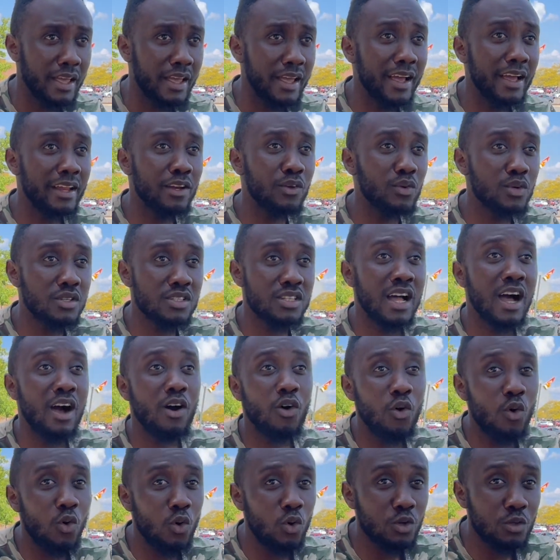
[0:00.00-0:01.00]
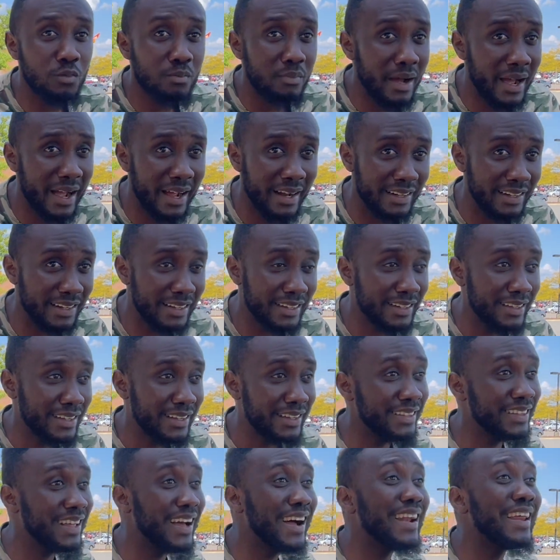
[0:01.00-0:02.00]
and it was that old man
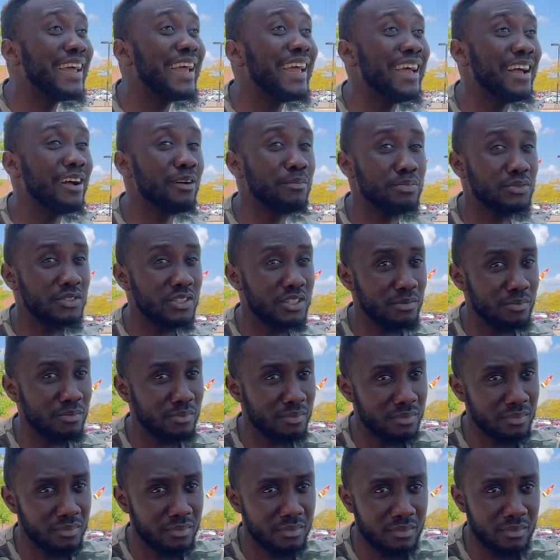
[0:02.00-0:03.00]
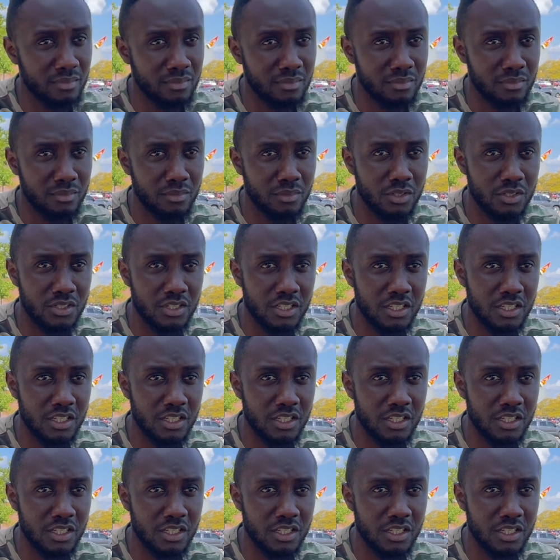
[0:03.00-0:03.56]
that helped him. you see.